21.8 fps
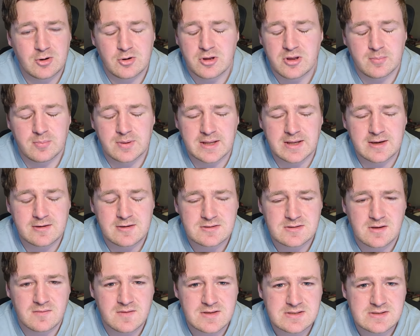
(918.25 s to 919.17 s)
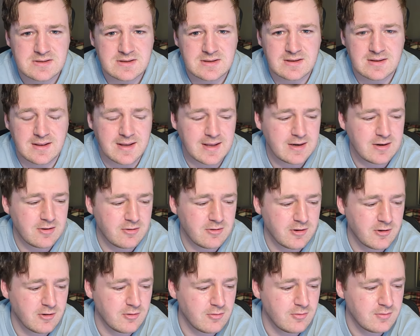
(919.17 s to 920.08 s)
know the players, obviously. Like, I don't
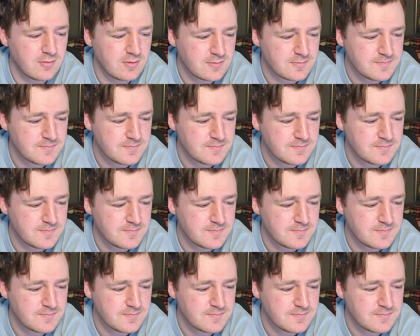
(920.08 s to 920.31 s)
know.